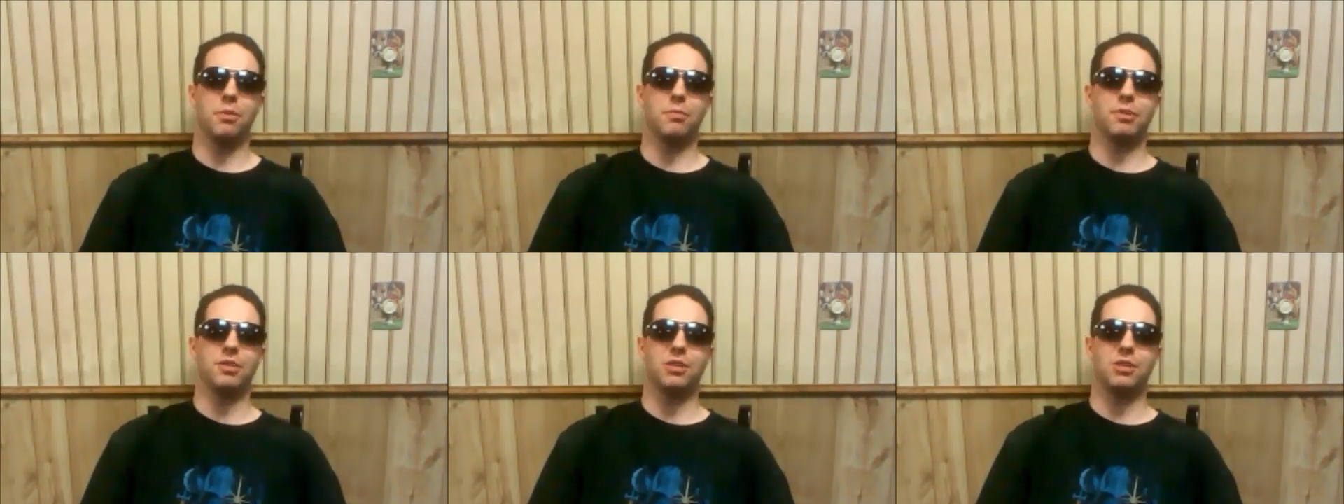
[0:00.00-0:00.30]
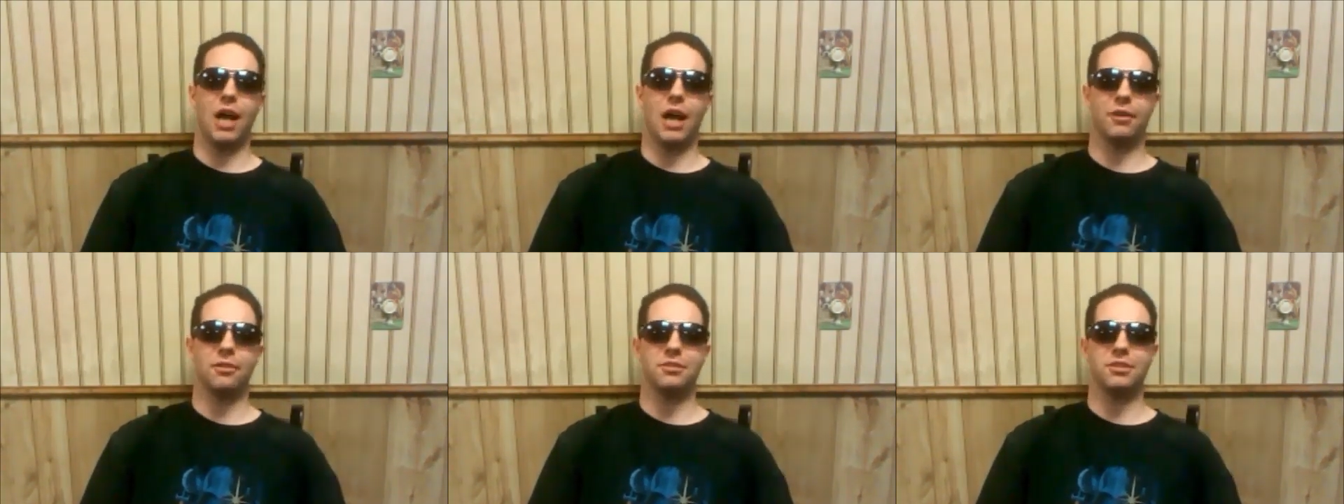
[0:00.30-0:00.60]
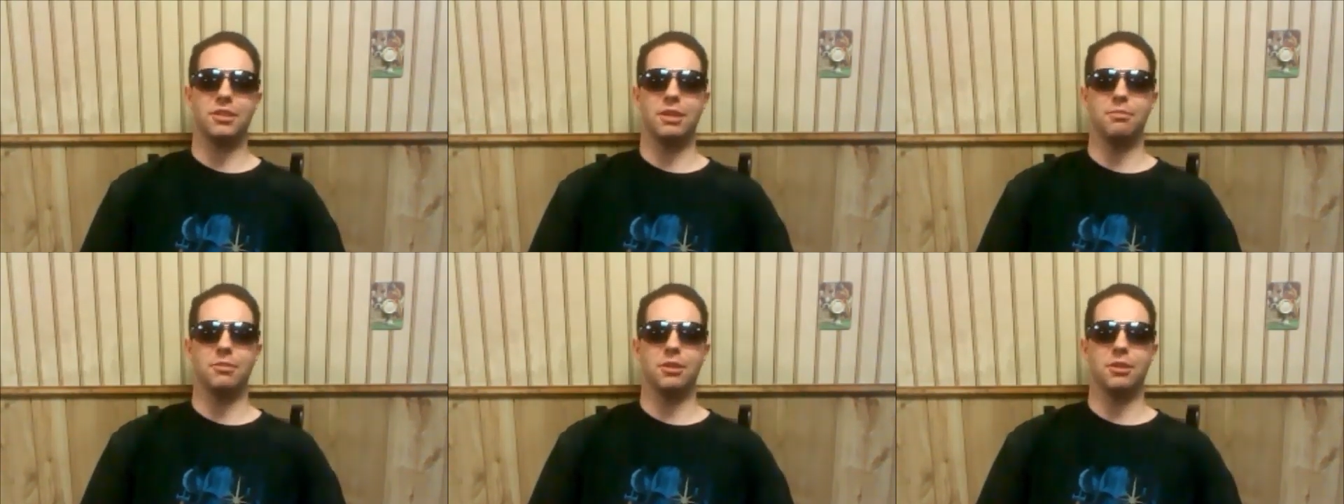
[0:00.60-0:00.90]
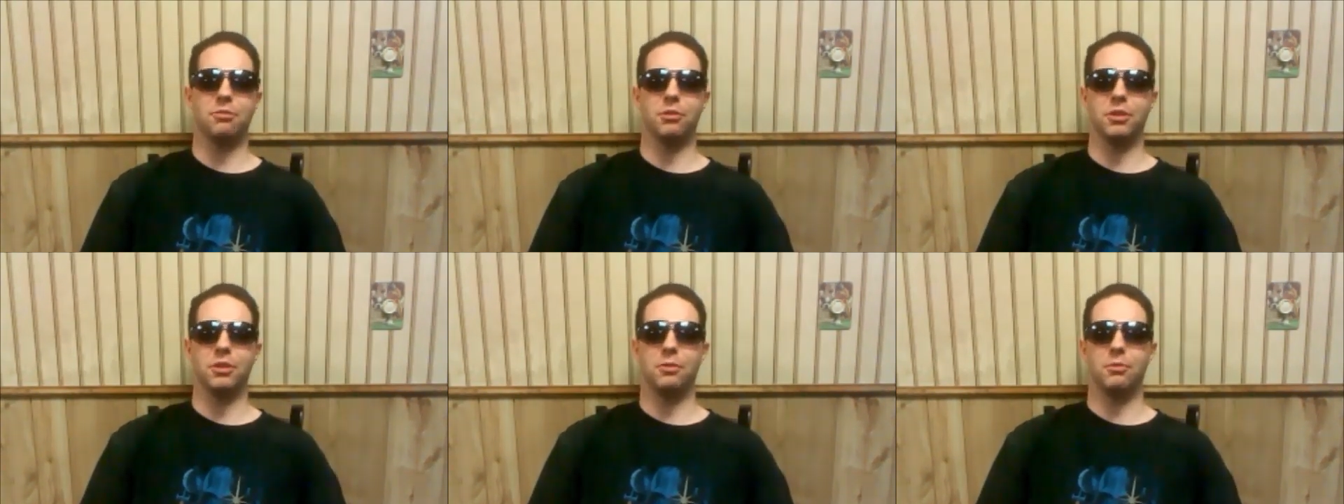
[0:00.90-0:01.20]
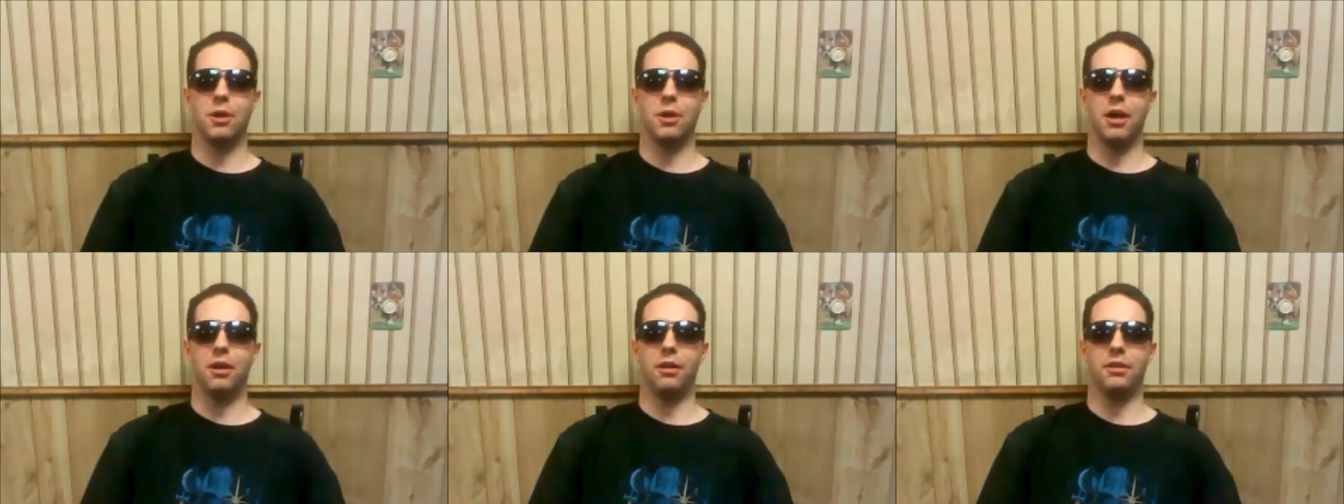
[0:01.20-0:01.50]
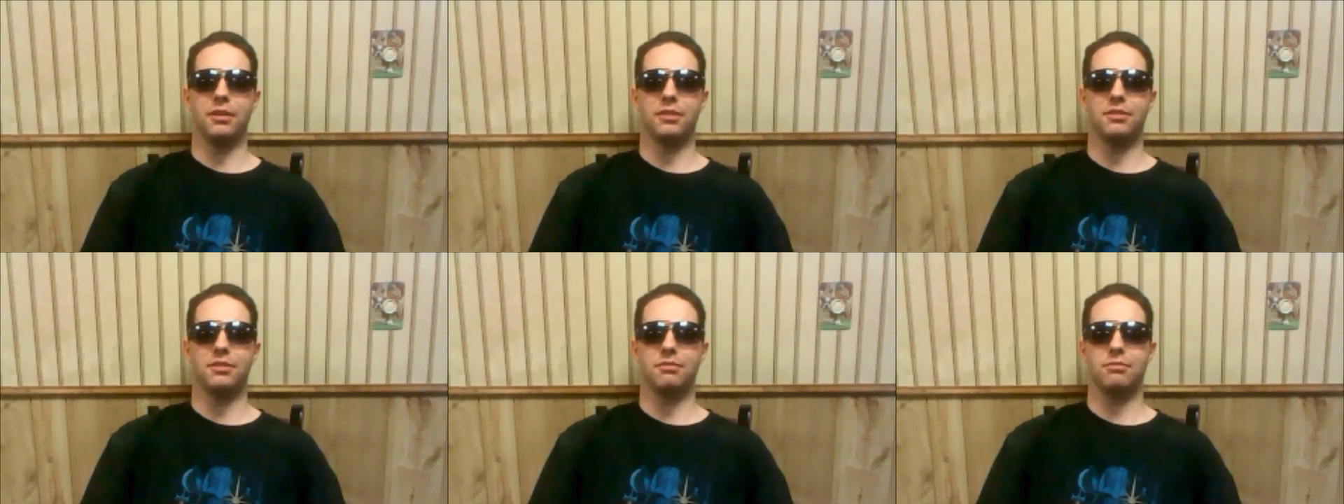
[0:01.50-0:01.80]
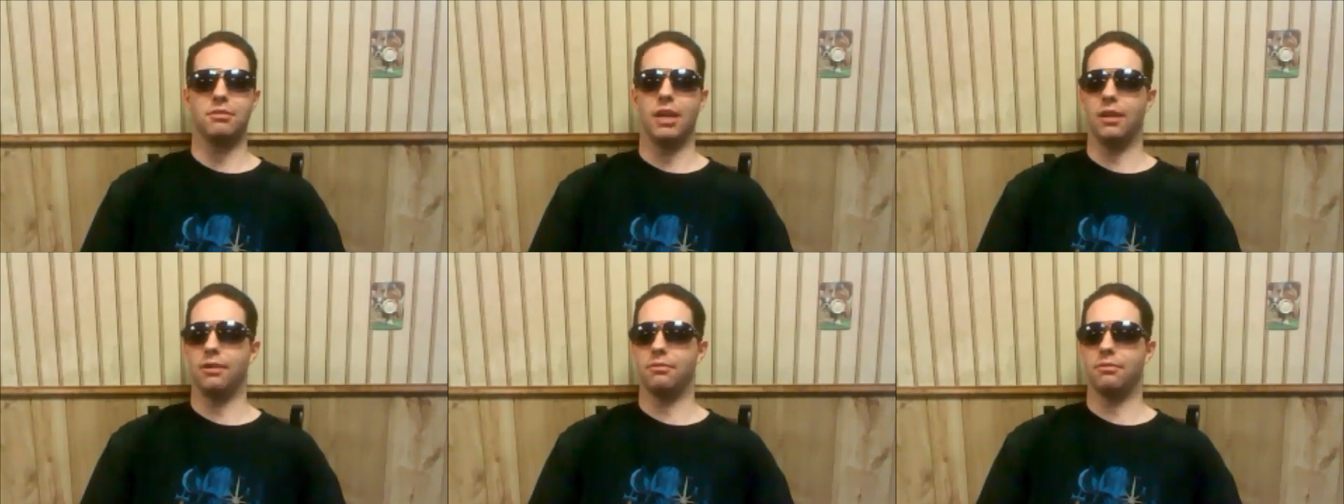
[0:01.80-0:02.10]
women's soccer team did really well
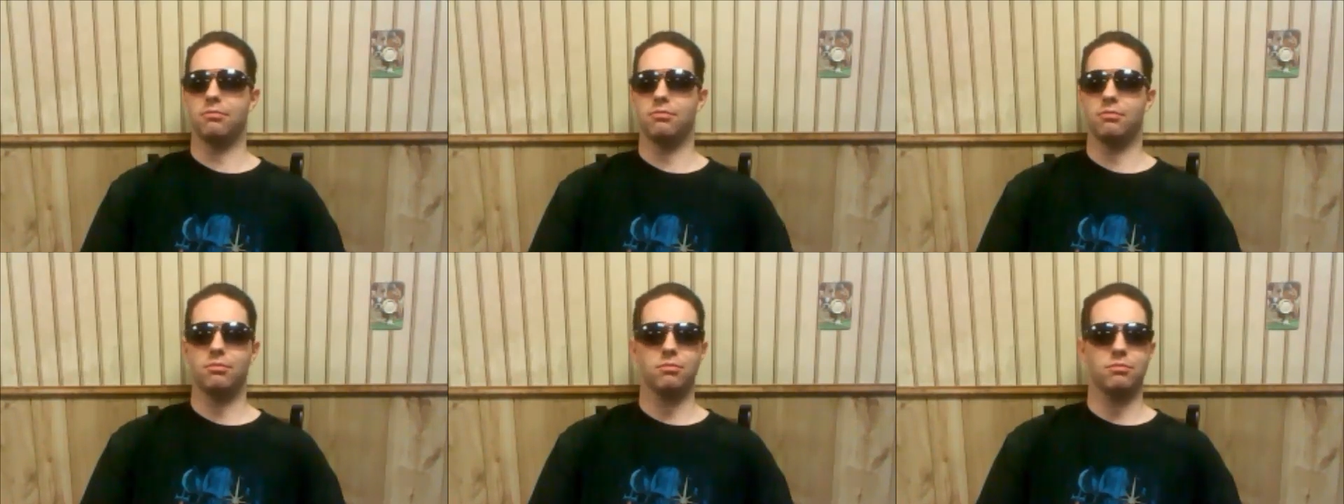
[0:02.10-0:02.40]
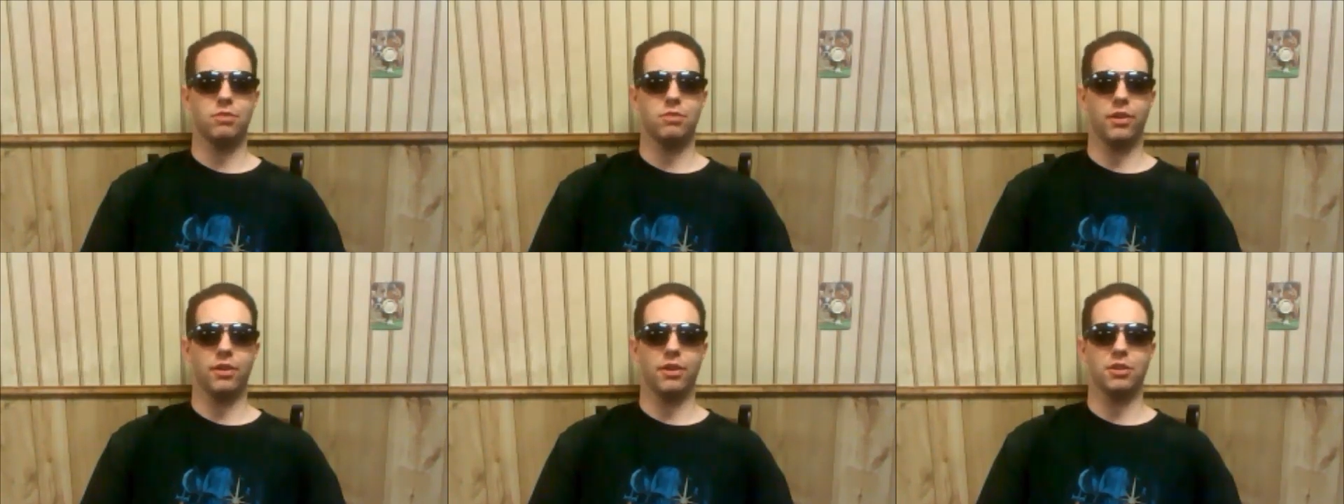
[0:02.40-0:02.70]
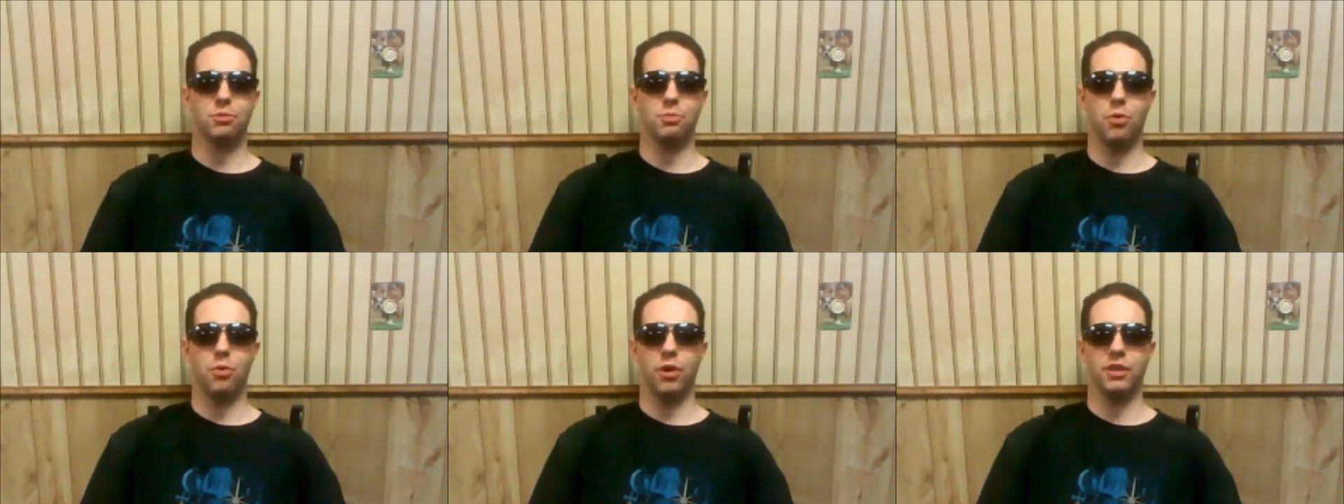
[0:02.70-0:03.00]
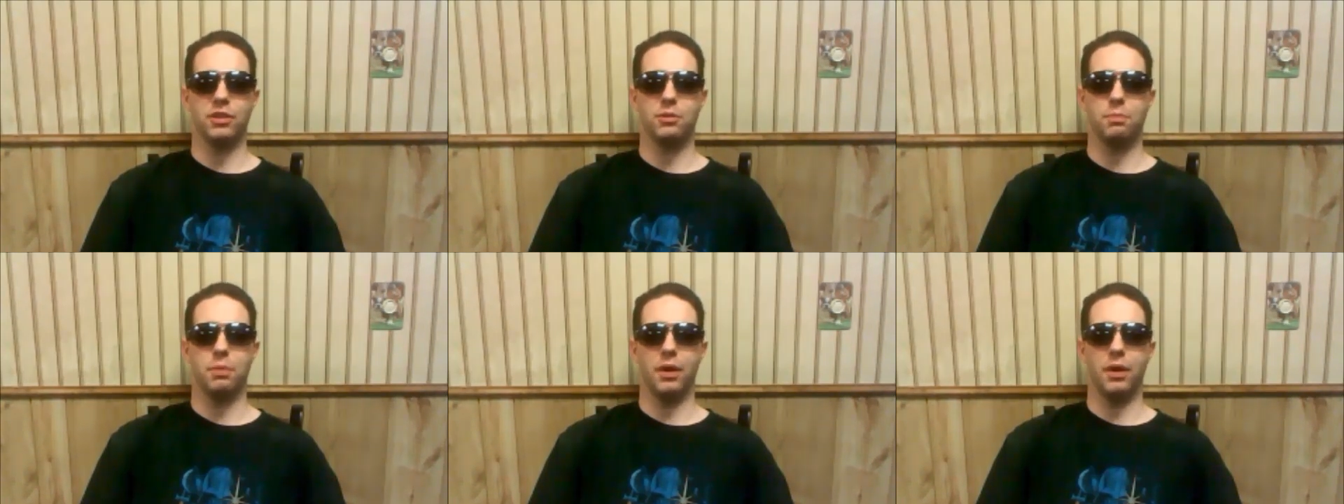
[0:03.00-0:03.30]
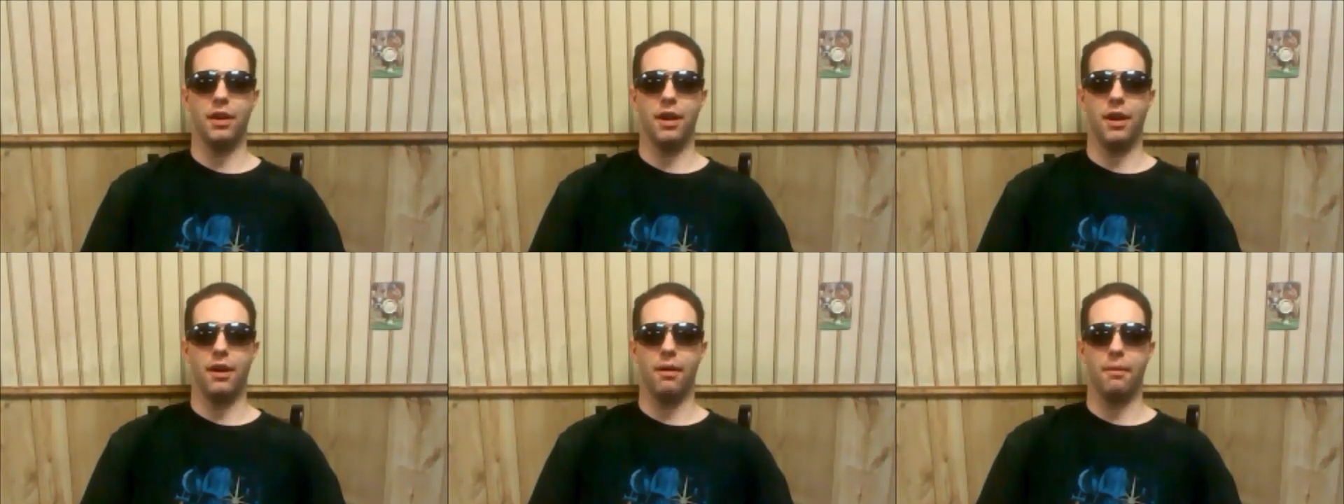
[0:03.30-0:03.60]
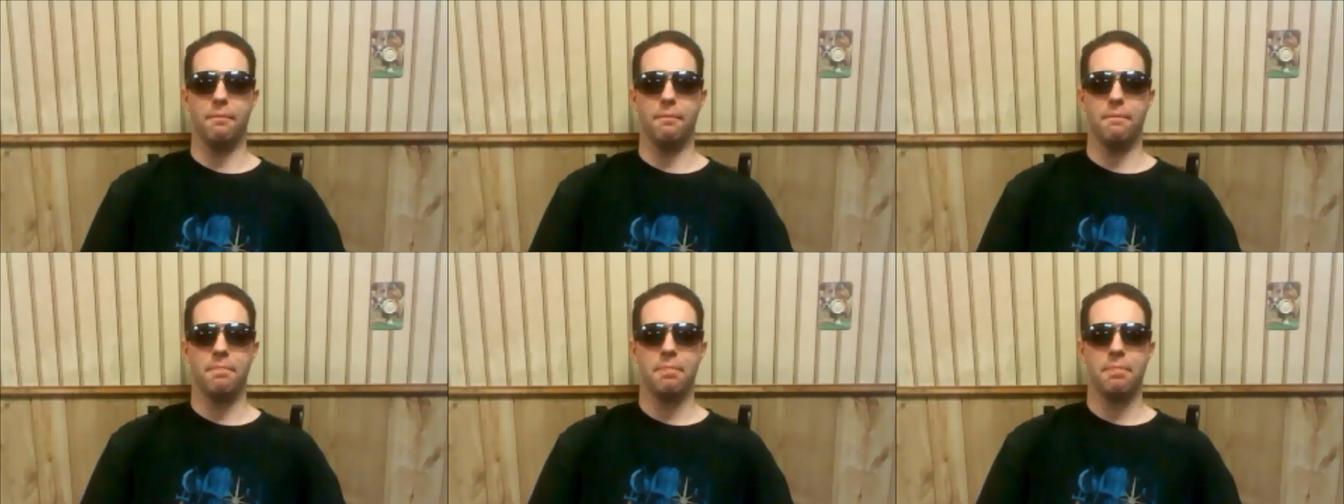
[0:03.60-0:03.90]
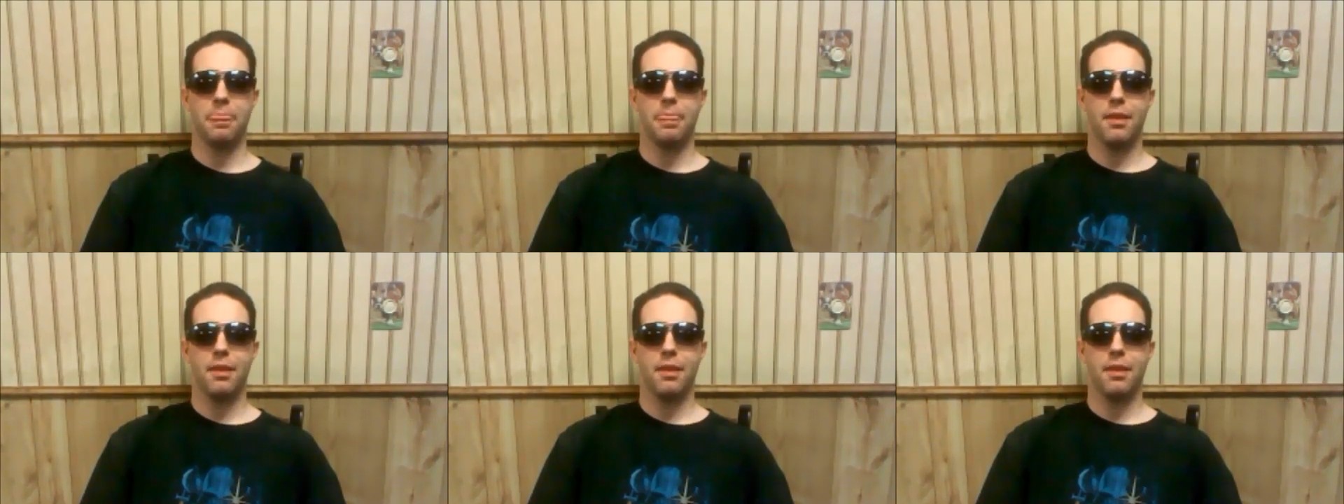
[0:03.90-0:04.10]
at, at various points. But um,